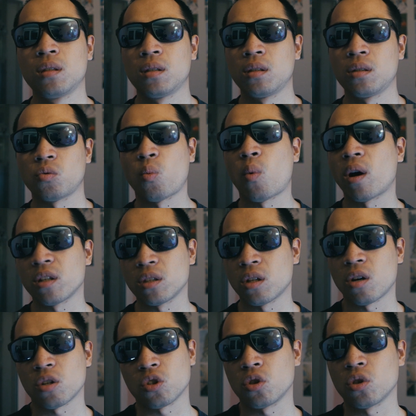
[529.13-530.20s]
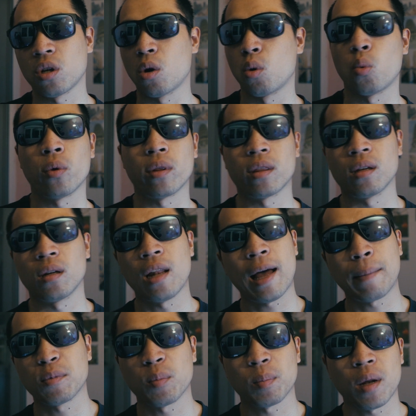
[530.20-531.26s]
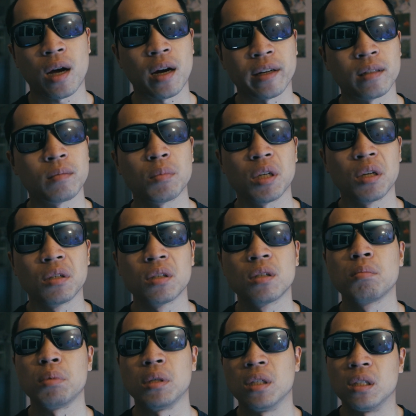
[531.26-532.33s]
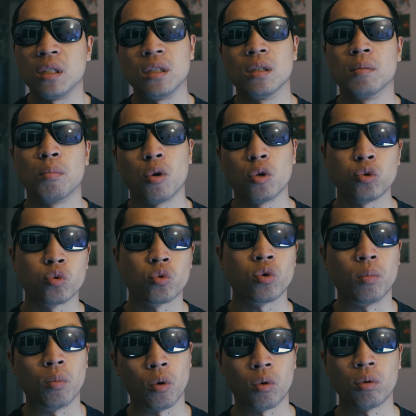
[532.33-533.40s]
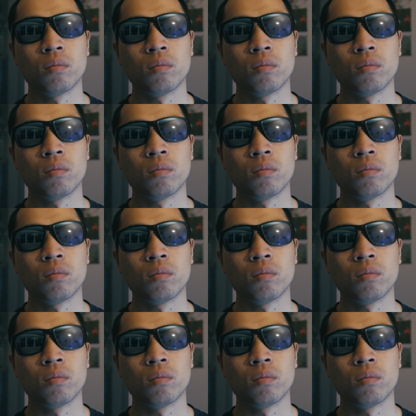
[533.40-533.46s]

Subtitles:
So why not just go with the laptop line? Because PCs are more durable.